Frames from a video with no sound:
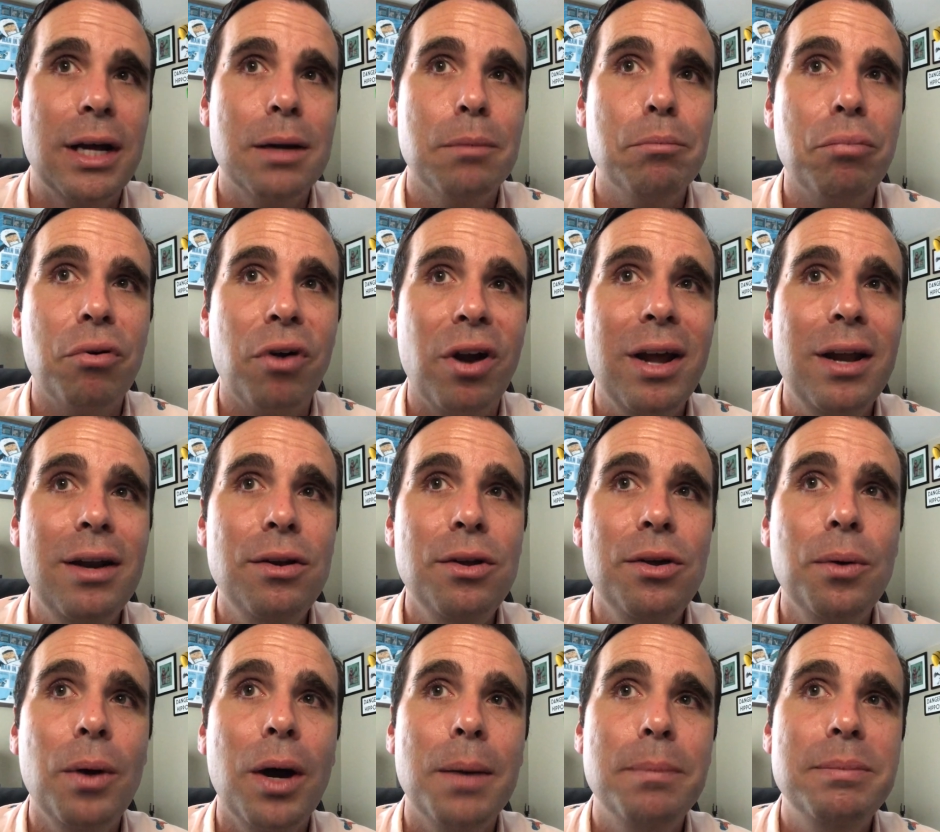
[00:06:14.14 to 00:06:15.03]
a brand
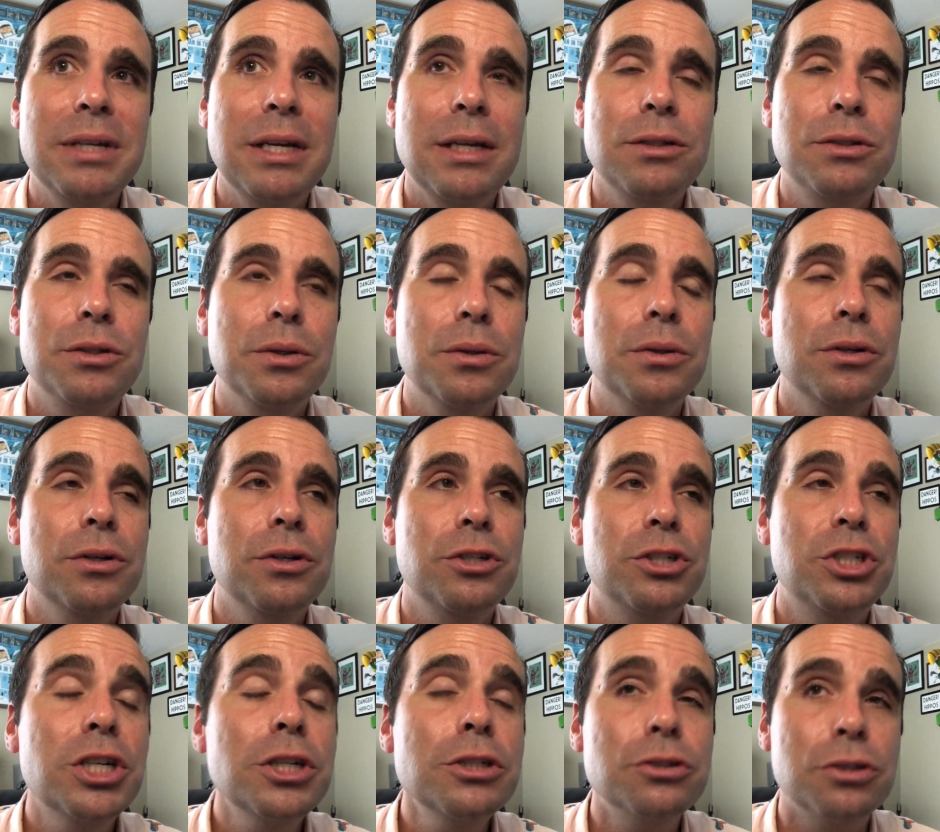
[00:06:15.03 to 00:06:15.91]
new update to their
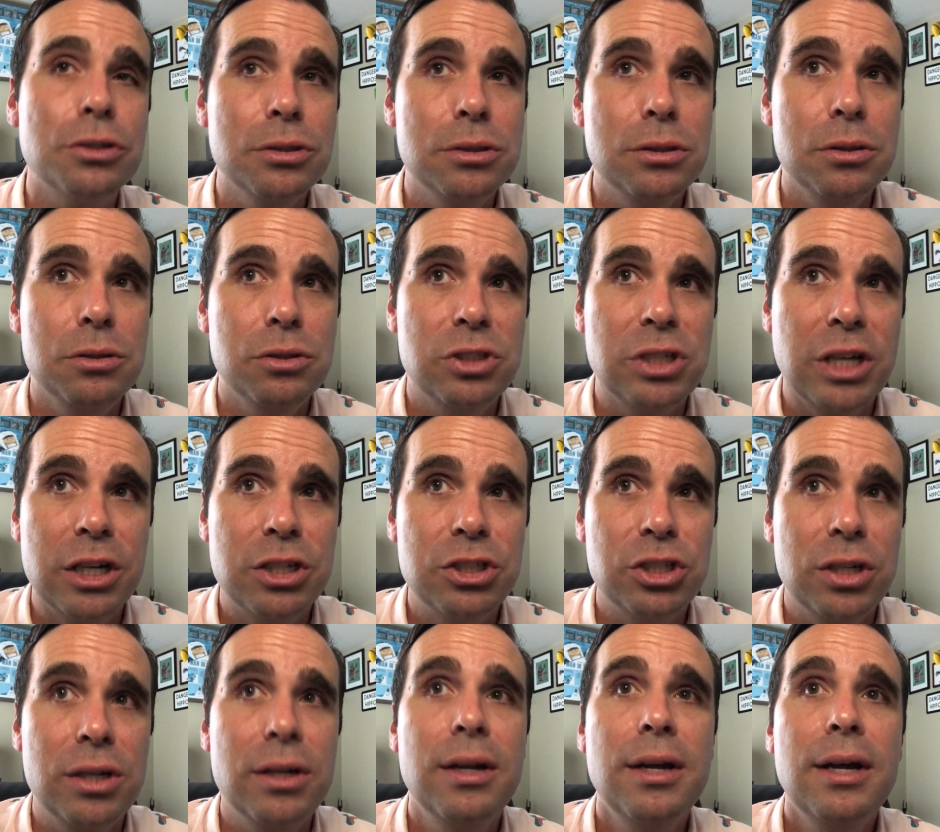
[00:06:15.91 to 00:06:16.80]
children's zoo
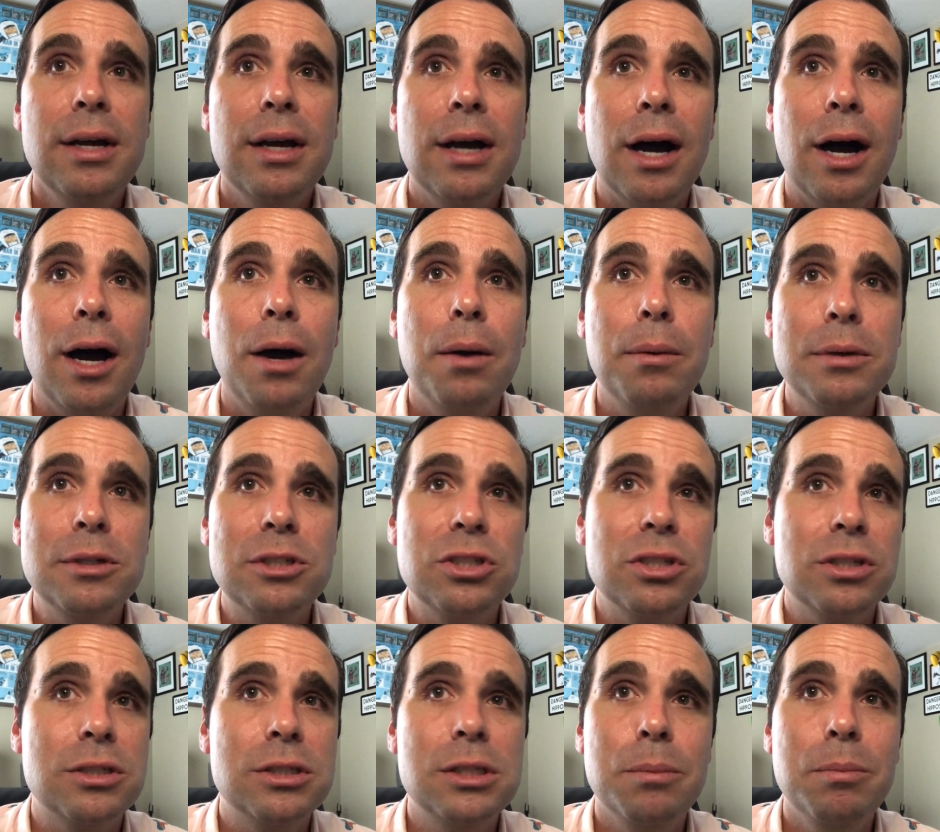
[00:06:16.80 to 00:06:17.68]
section,
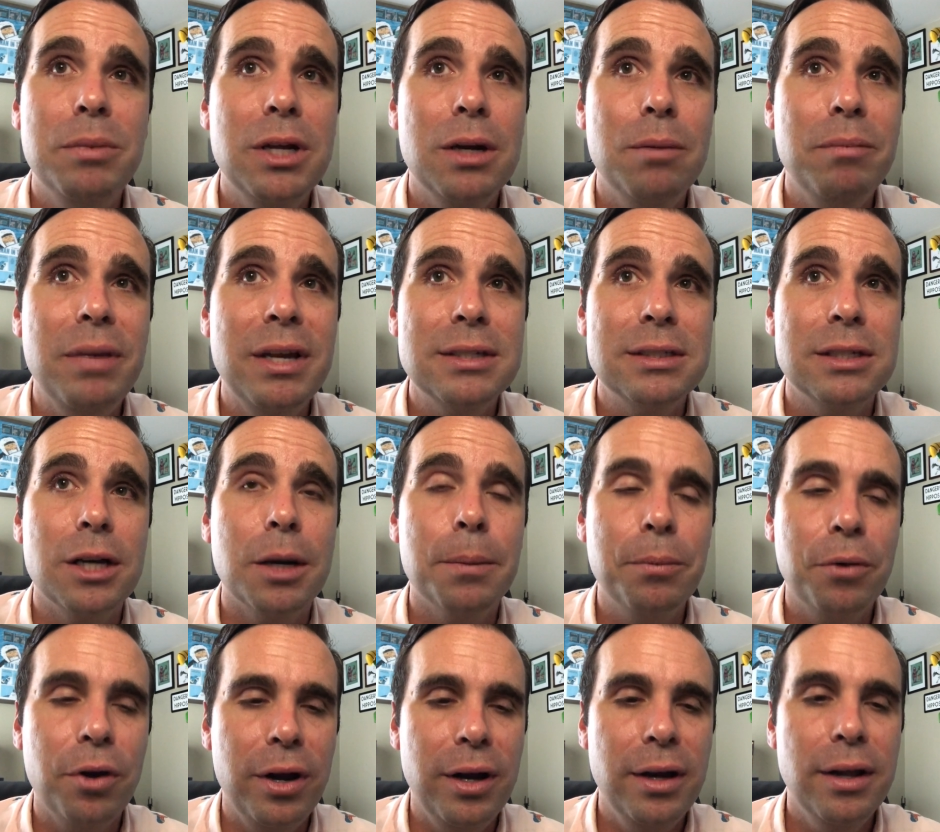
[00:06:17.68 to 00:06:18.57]
which looks to be an amazing
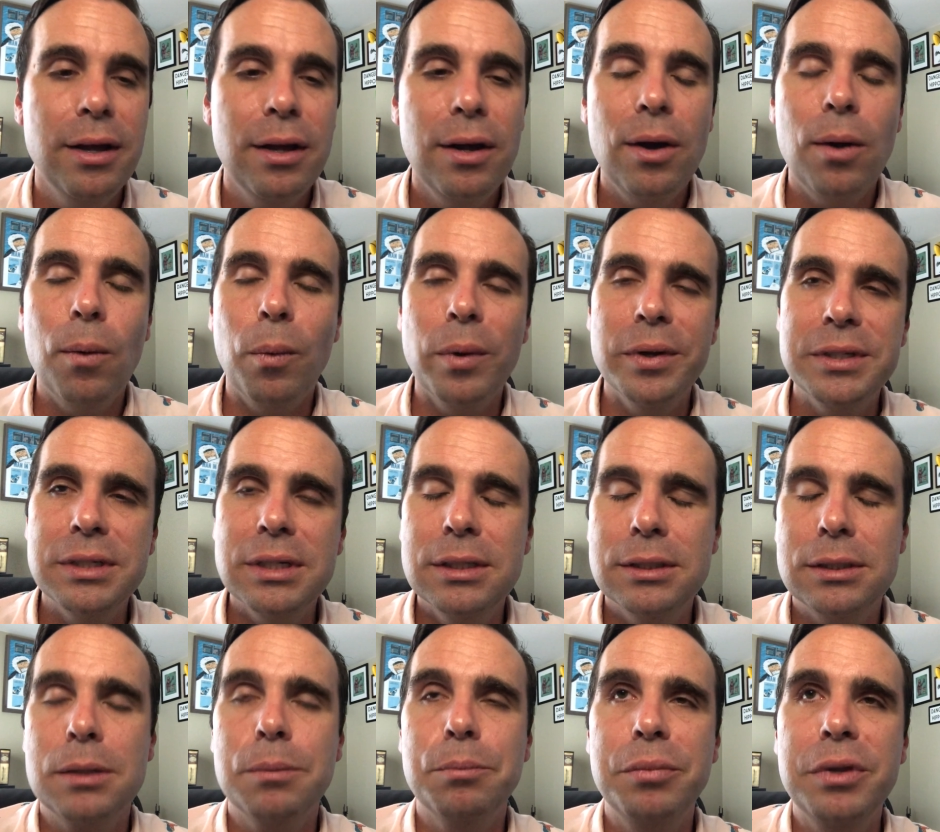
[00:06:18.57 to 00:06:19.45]
upgrade once it
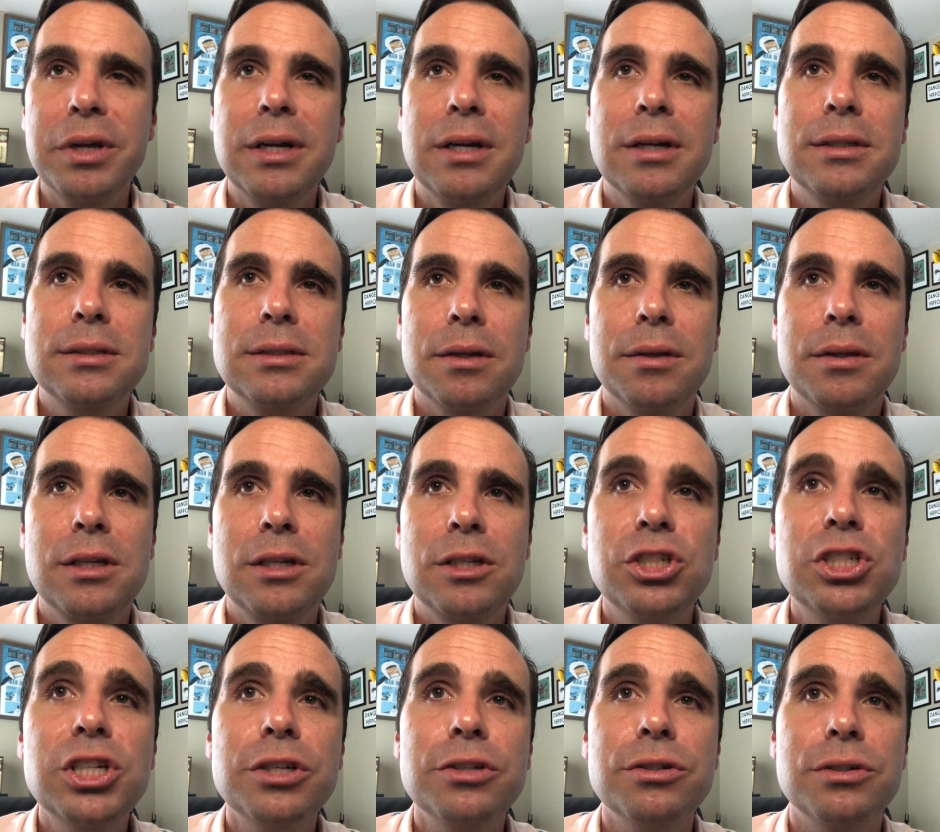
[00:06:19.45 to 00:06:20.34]
is completed. So the
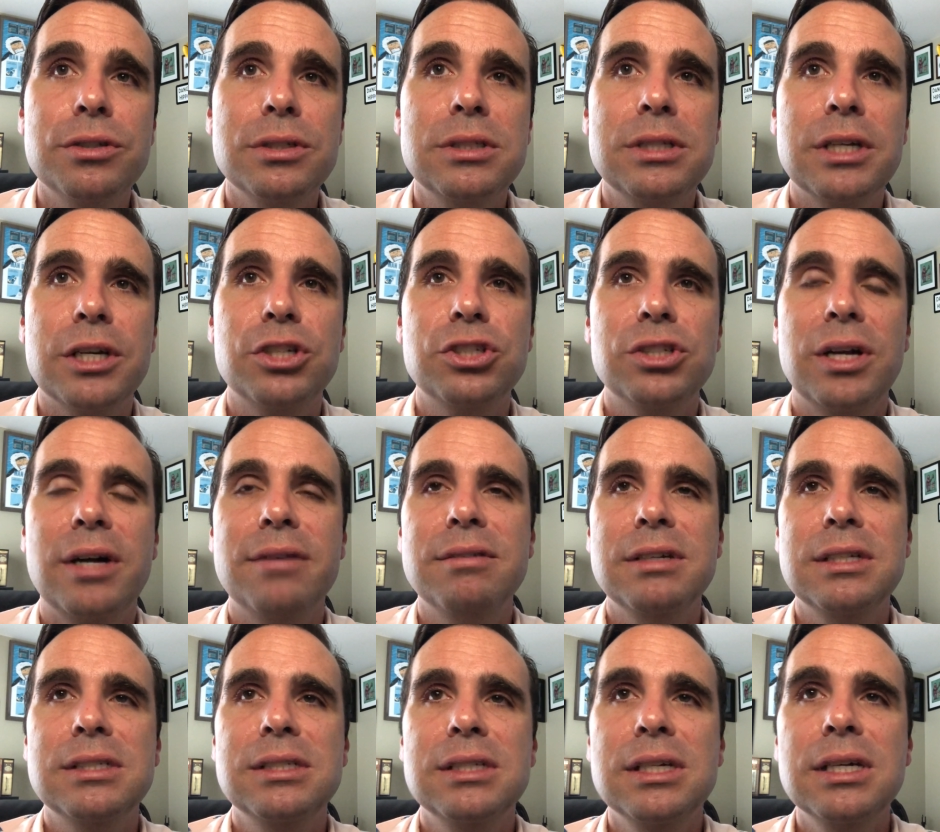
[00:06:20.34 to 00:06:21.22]
children's section,
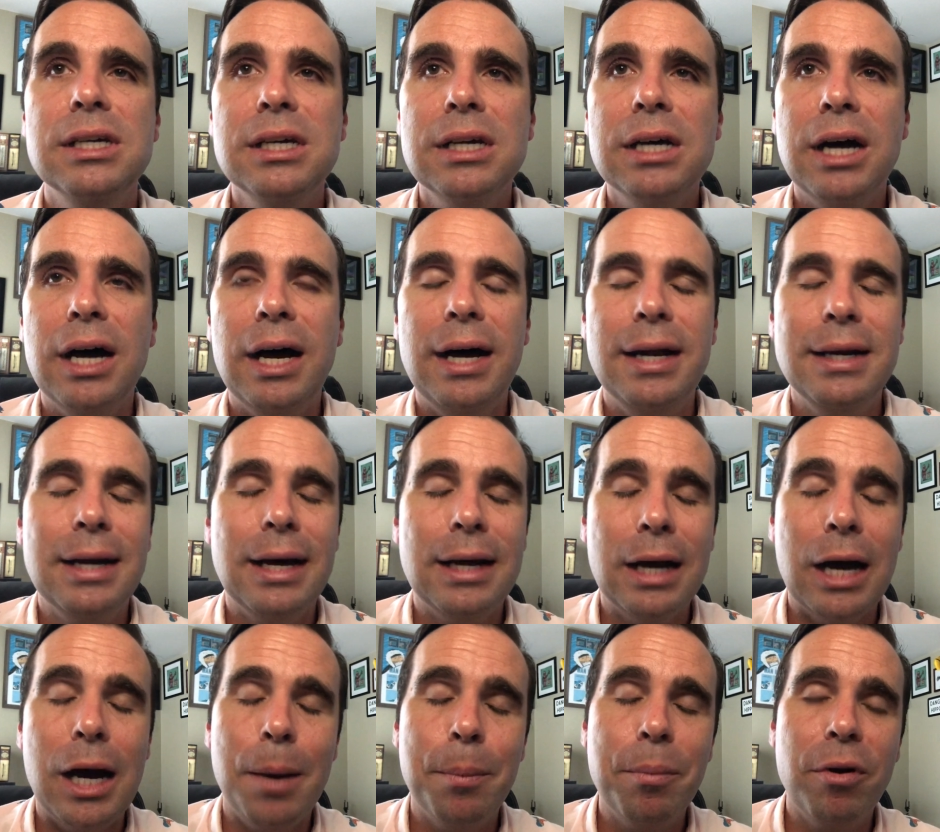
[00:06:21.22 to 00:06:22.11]
obviously,
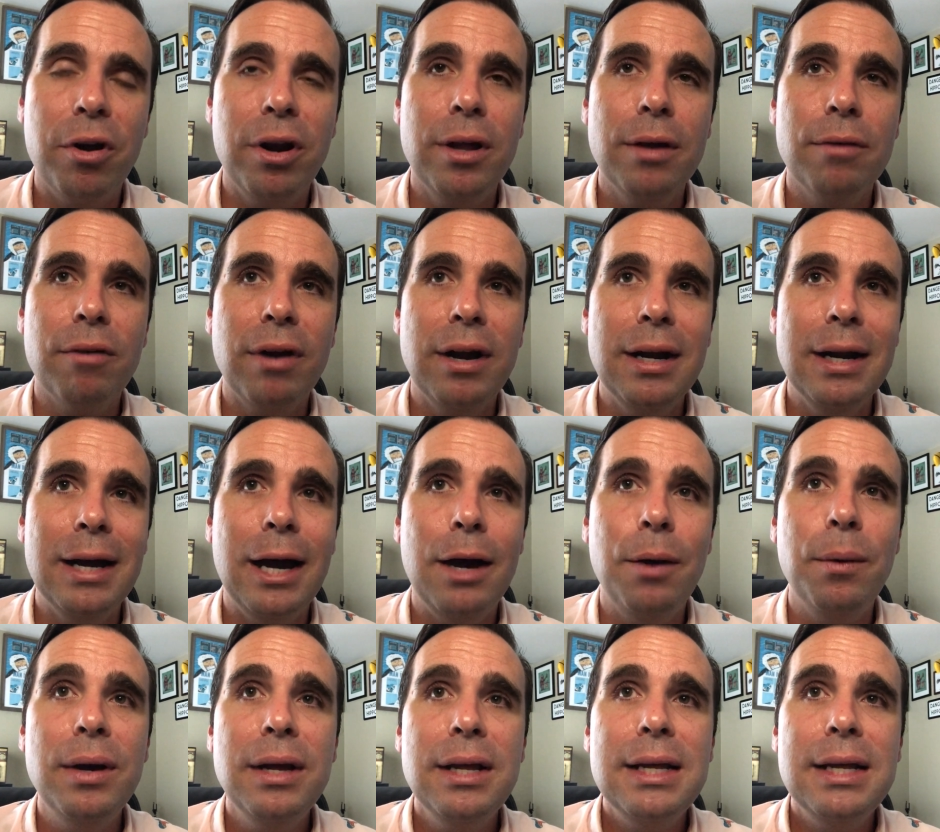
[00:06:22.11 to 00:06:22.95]
not operating right now.